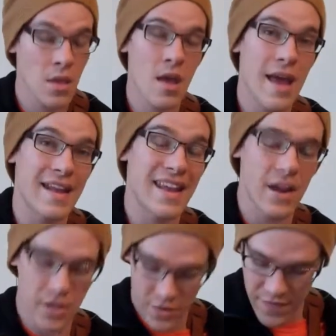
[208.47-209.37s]
And here
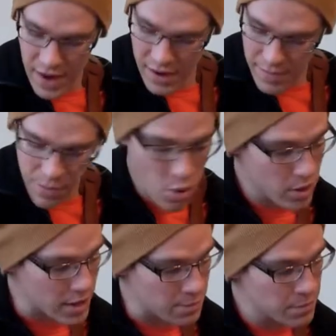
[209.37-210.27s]
it's very
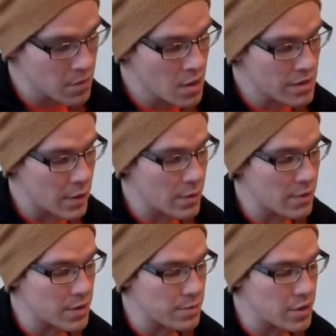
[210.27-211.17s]
important that we
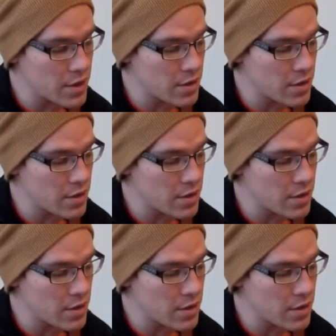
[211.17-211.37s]
want to